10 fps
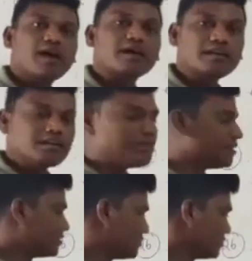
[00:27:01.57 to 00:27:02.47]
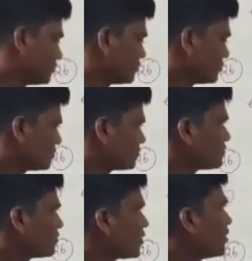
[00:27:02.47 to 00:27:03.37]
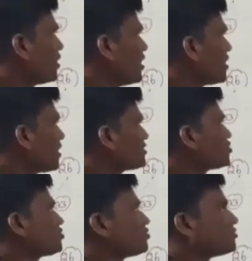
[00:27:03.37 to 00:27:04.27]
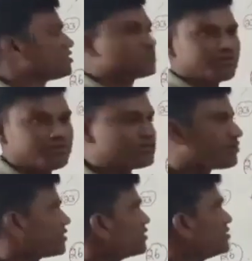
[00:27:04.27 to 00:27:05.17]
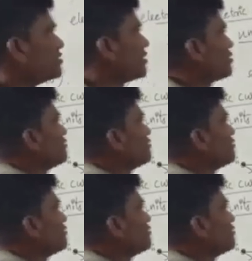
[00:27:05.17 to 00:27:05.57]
of the image. Next 27th one